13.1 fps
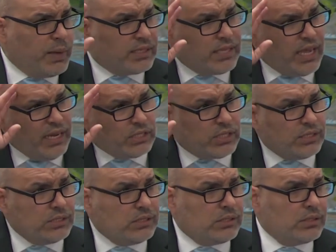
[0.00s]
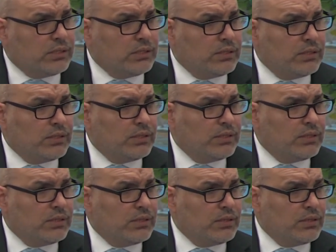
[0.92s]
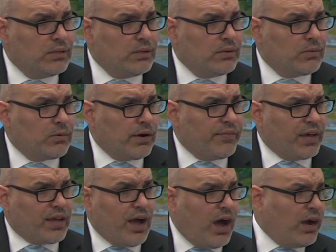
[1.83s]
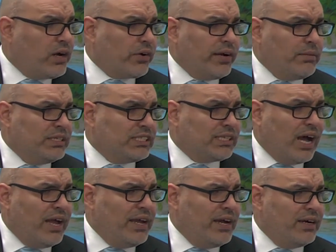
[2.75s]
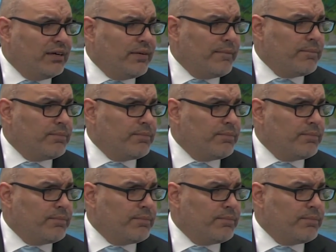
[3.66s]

expectations were of the conquering Messiah,